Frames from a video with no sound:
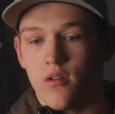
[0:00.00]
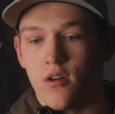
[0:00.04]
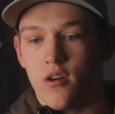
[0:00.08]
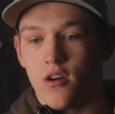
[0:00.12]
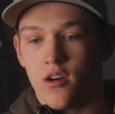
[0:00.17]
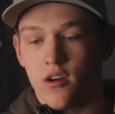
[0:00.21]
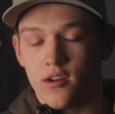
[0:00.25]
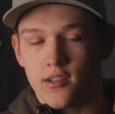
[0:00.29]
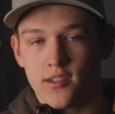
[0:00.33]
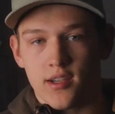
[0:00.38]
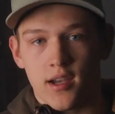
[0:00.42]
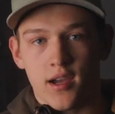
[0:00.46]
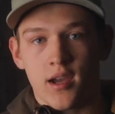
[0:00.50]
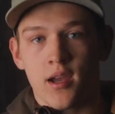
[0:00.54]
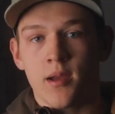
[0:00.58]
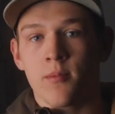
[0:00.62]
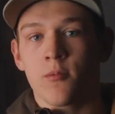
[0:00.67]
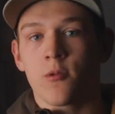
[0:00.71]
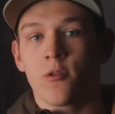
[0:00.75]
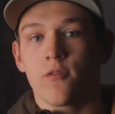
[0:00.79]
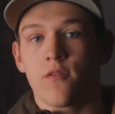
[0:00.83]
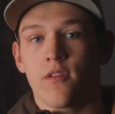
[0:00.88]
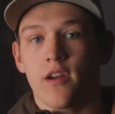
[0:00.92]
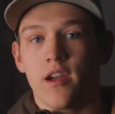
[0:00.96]
a hard
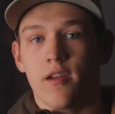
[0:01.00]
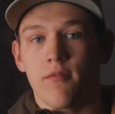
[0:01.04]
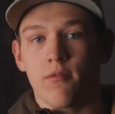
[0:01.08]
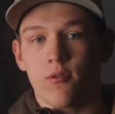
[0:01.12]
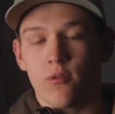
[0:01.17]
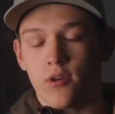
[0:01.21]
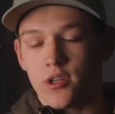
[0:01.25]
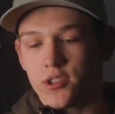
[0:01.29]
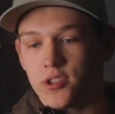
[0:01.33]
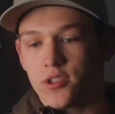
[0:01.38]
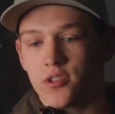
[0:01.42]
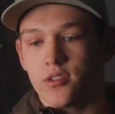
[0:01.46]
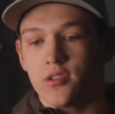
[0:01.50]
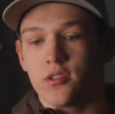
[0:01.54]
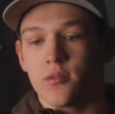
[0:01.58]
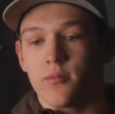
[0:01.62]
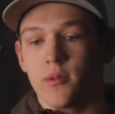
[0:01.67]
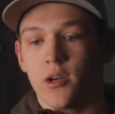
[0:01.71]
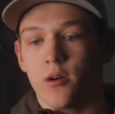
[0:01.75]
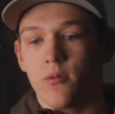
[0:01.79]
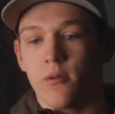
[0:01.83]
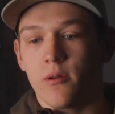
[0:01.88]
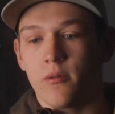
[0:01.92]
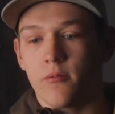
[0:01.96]
time or if I have questions
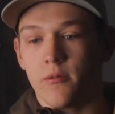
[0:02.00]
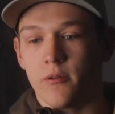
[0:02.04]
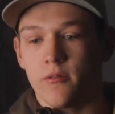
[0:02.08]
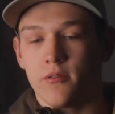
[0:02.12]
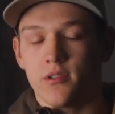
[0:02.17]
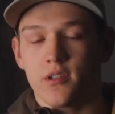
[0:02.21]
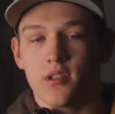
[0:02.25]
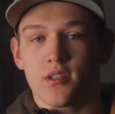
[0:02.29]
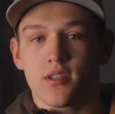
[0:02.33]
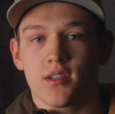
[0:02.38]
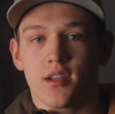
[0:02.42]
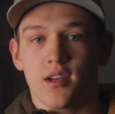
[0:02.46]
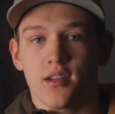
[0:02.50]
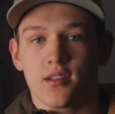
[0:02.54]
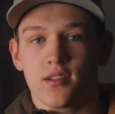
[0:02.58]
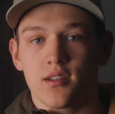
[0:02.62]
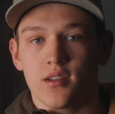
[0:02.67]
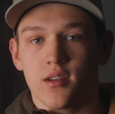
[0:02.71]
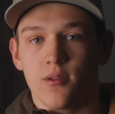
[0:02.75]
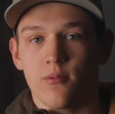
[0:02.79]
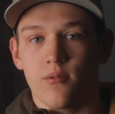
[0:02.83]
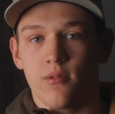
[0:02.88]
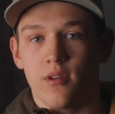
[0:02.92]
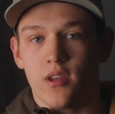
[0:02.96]
about what we were
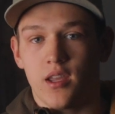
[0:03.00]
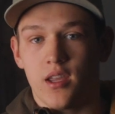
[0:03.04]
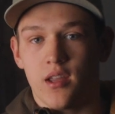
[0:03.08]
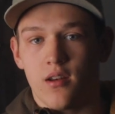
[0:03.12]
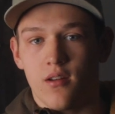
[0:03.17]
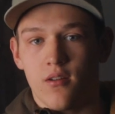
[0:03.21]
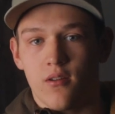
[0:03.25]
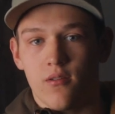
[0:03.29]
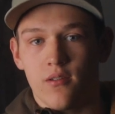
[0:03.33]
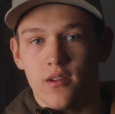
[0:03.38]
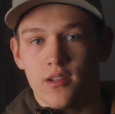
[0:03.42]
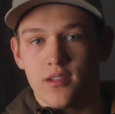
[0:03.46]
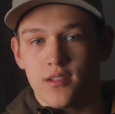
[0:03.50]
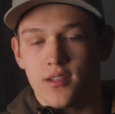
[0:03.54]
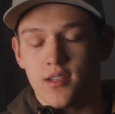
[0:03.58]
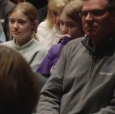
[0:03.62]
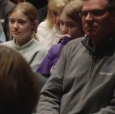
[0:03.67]
discussing, we can always